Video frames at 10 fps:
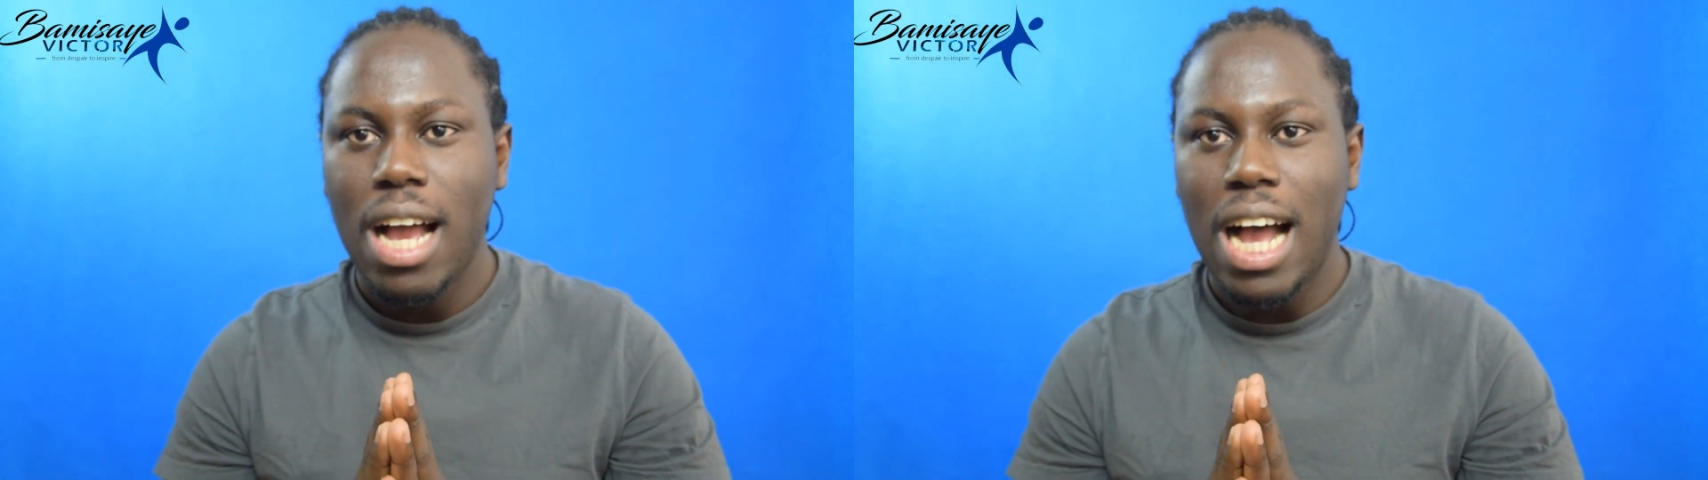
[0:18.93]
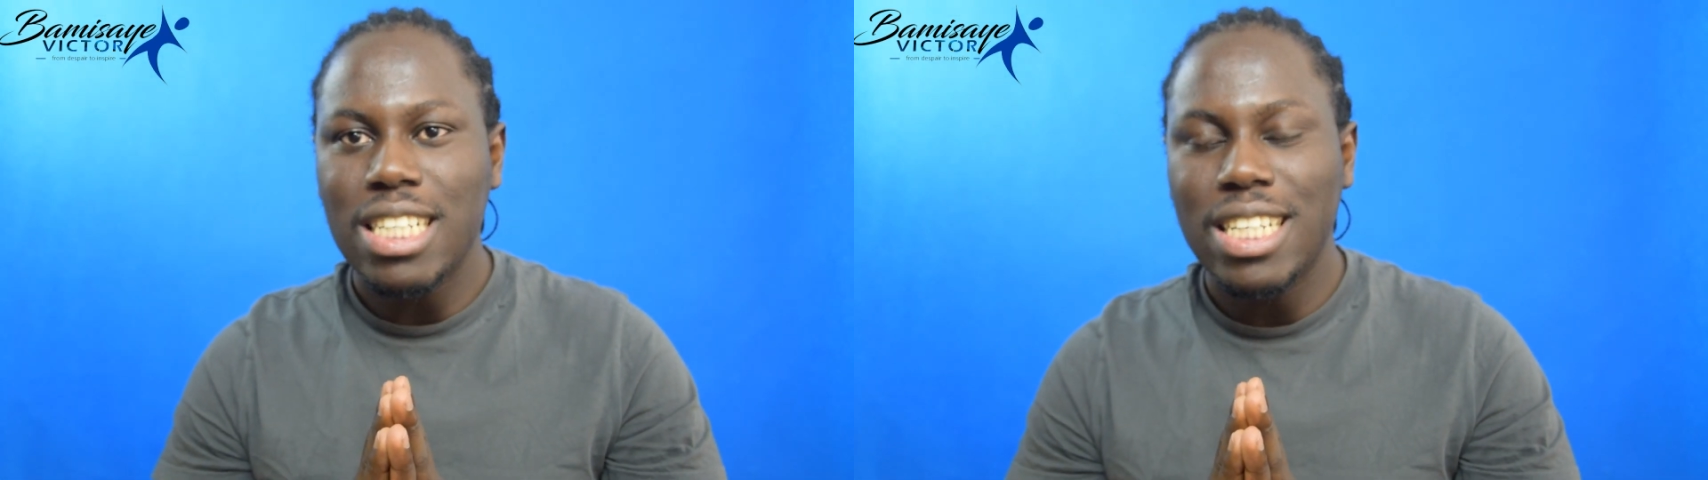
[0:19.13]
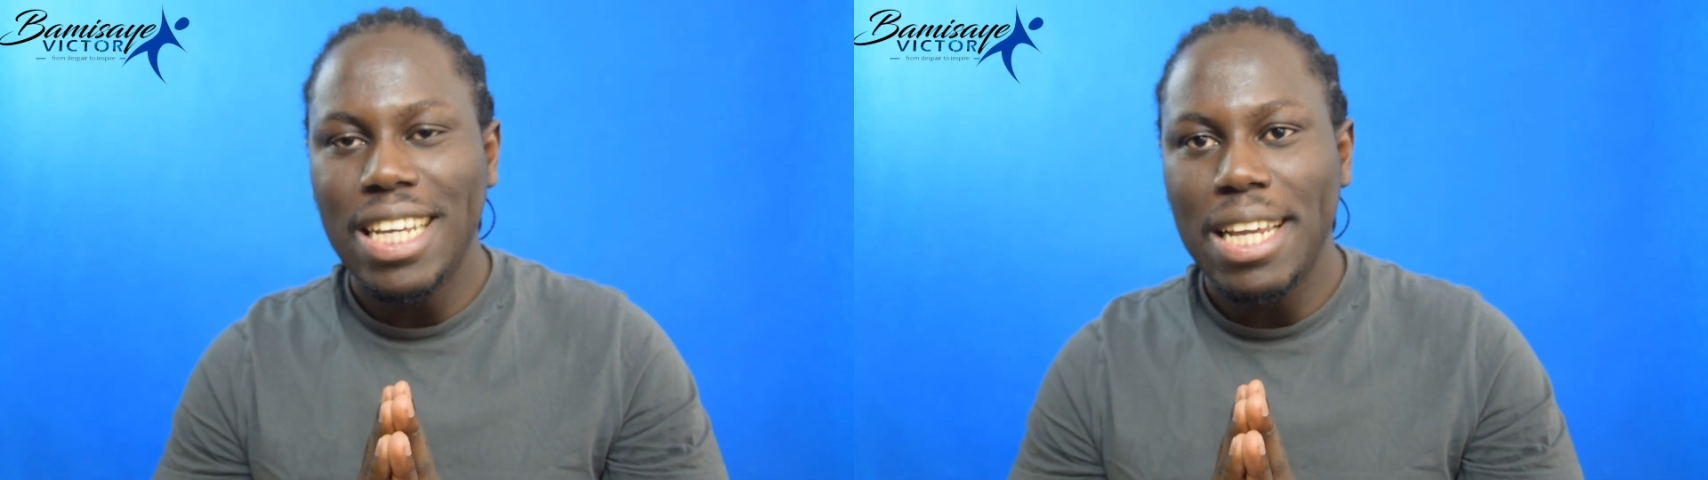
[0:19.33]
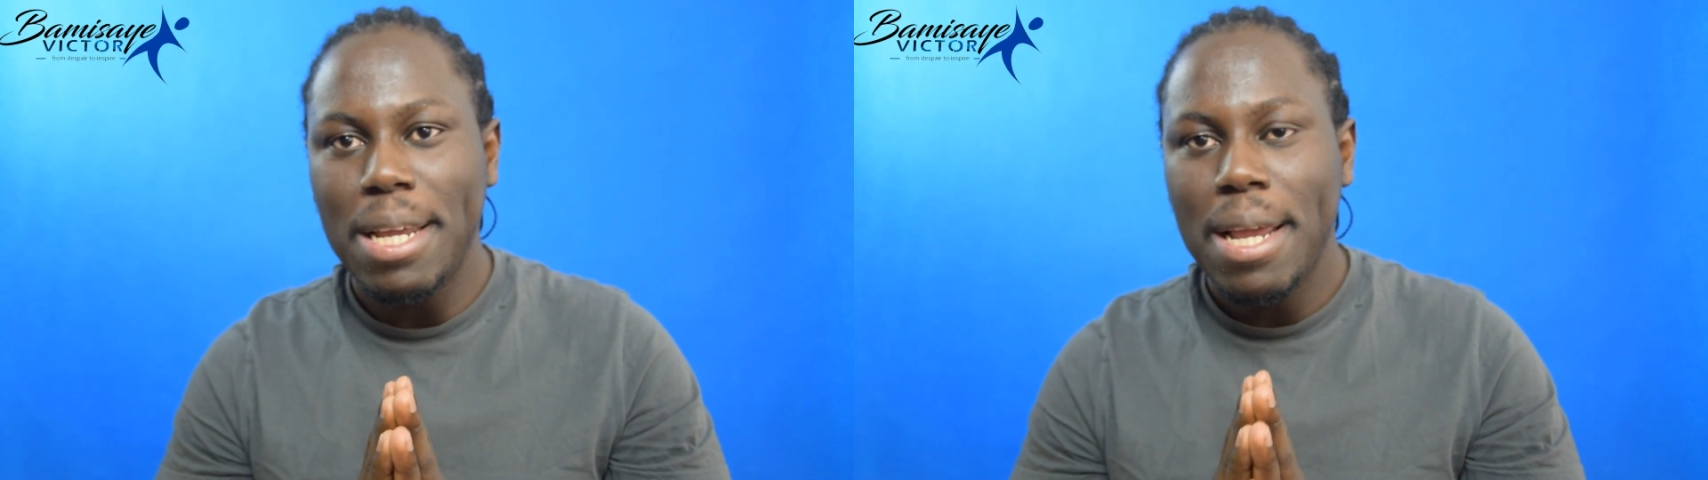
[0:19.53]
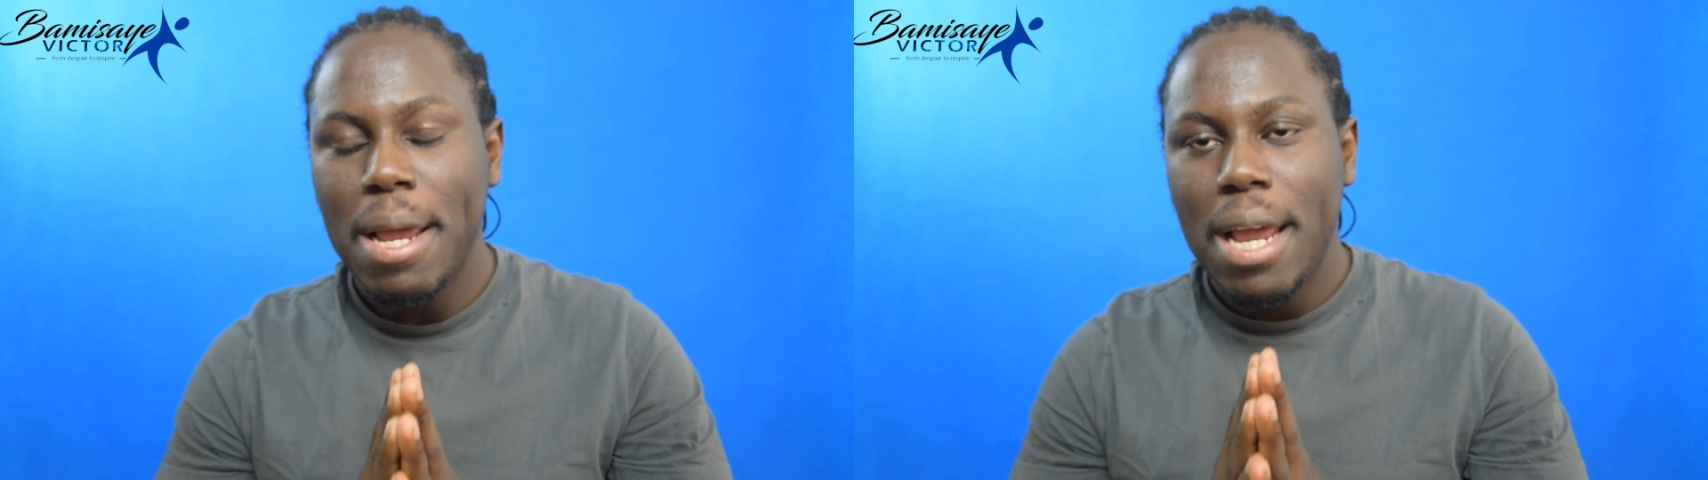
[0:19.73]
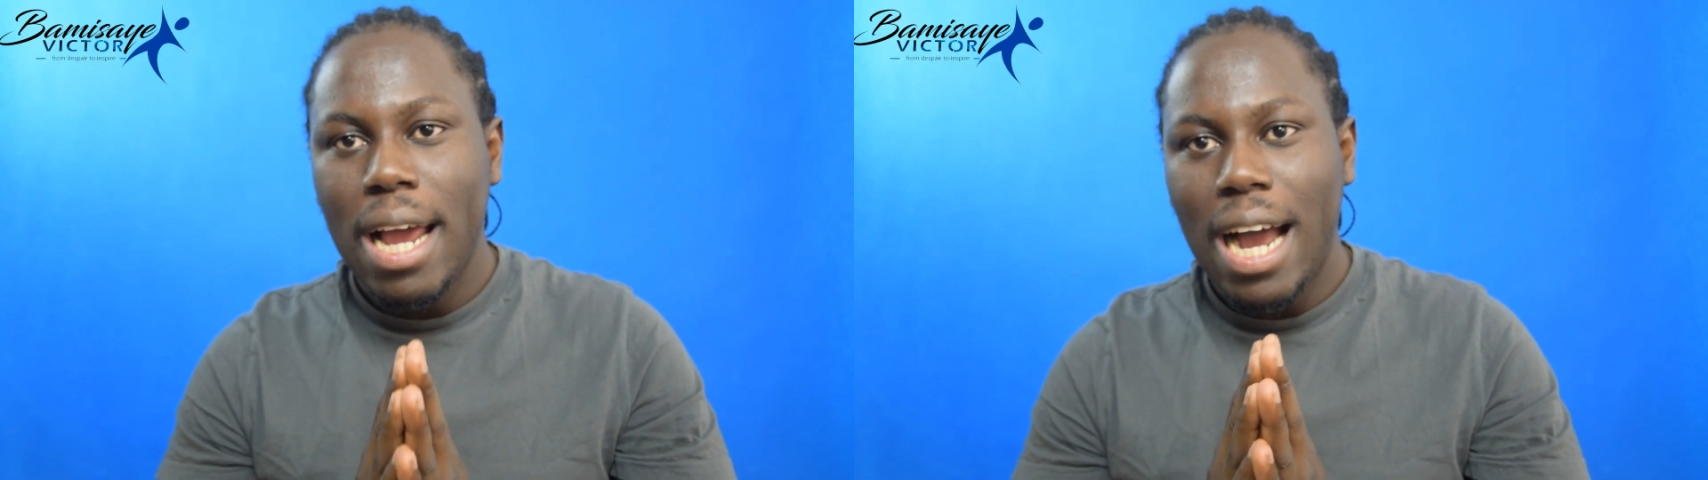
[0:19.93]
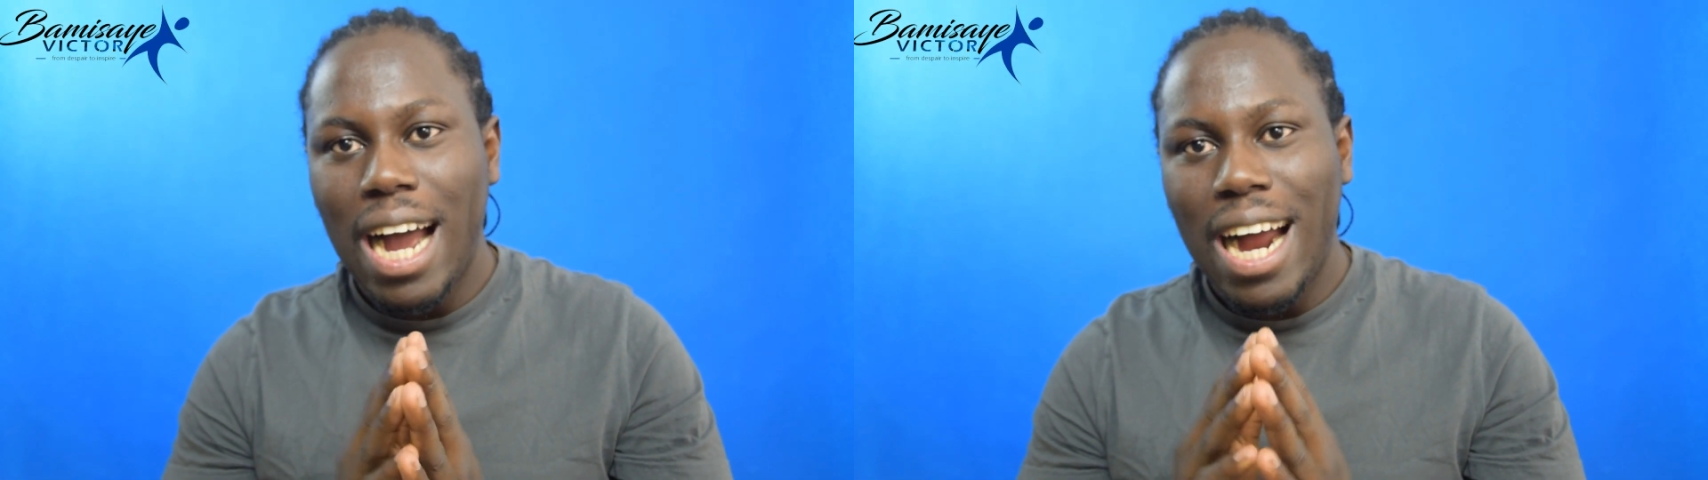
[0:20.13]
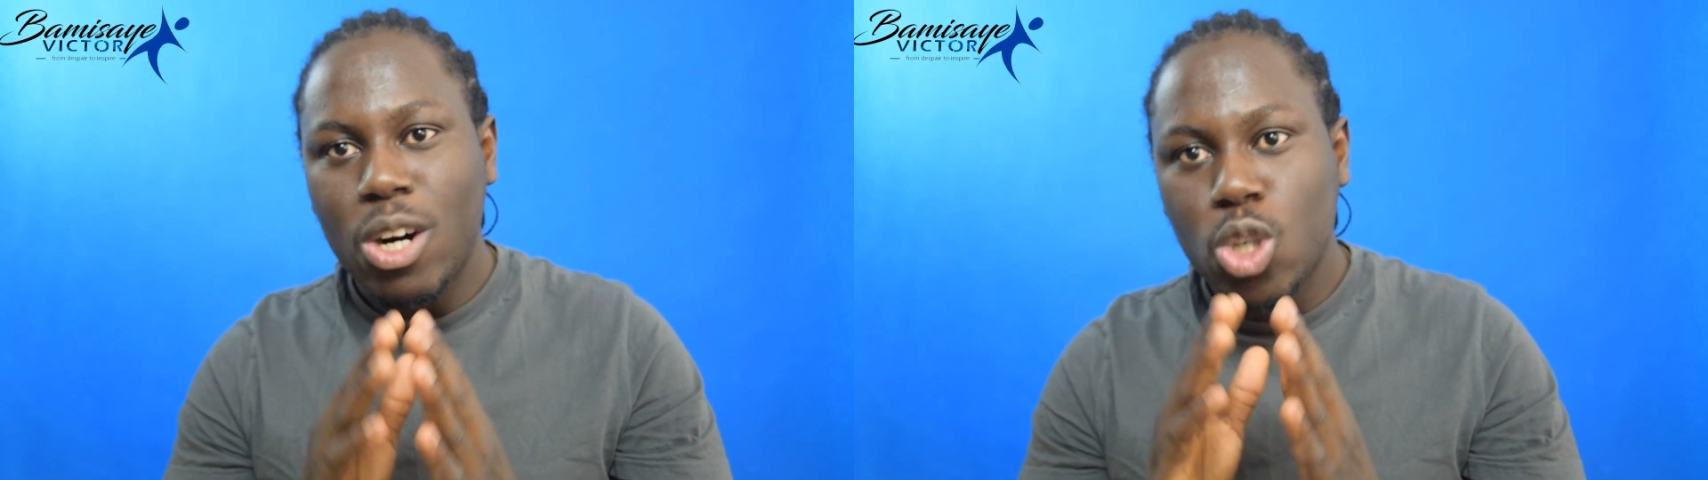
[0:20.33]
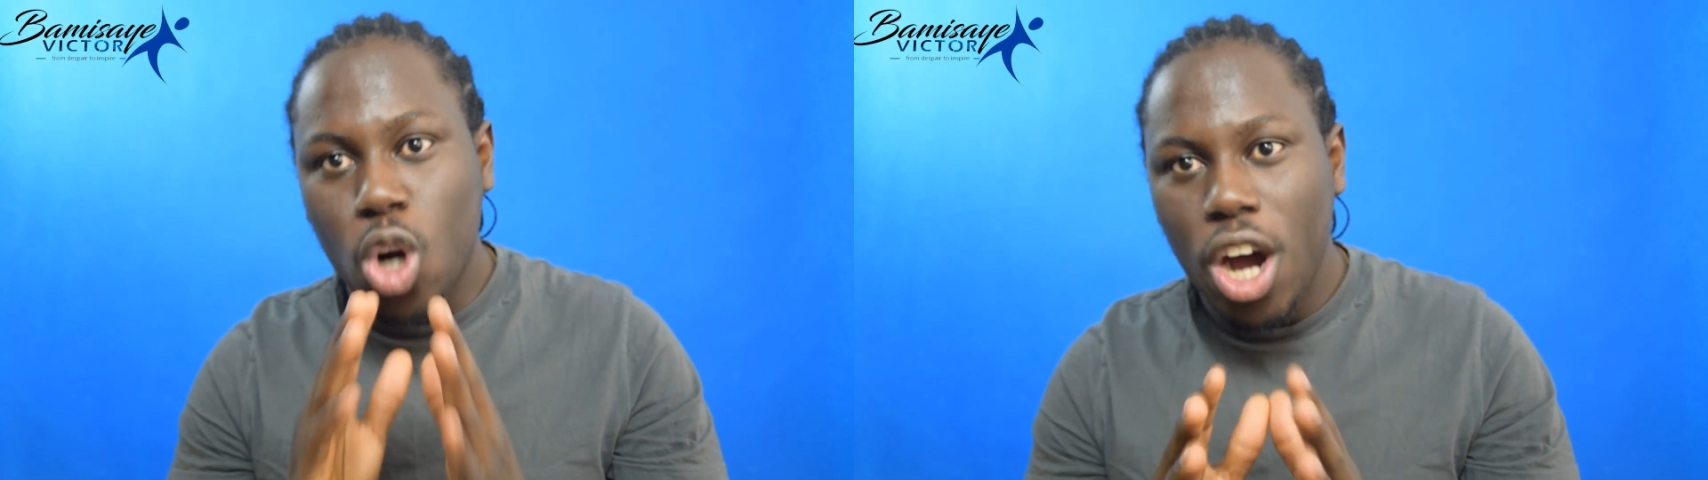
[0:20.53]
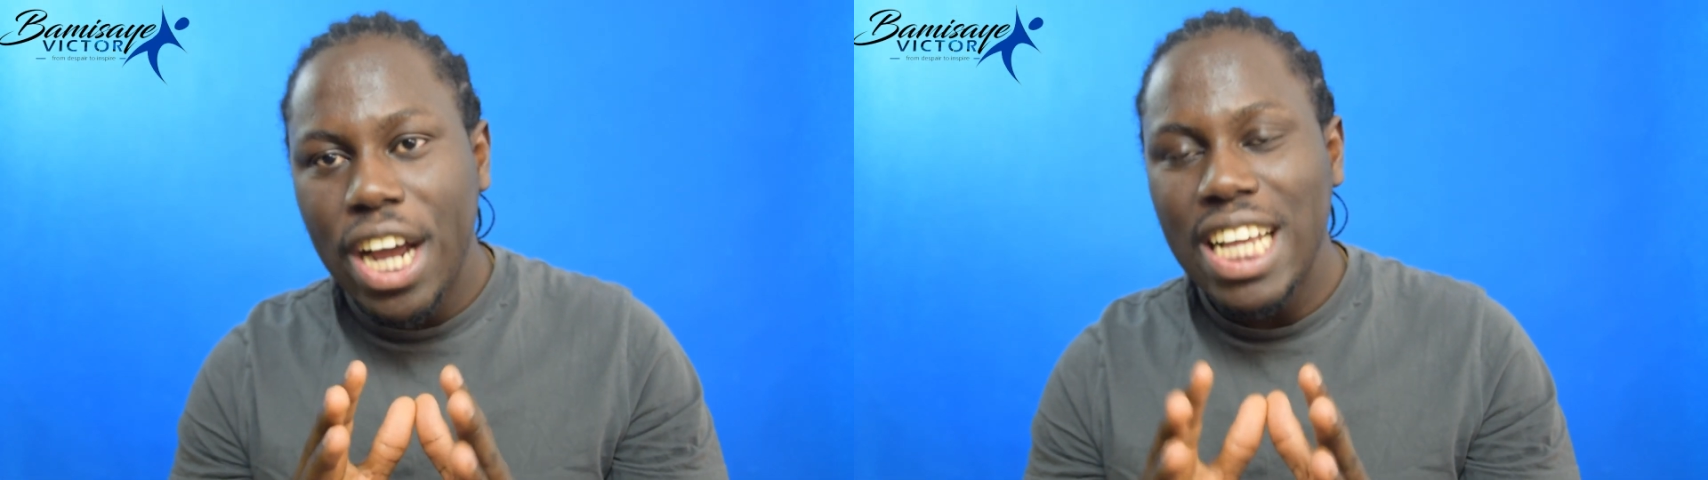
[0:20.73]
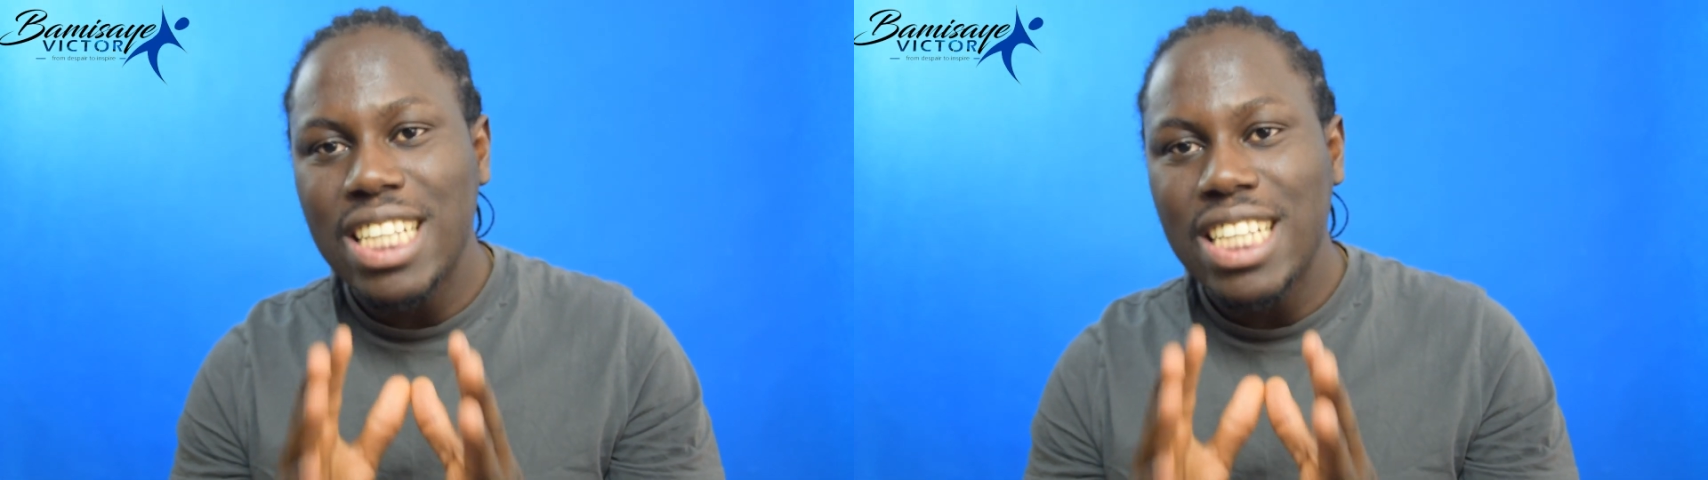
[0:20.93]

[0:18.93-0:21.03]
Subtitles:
as the wrong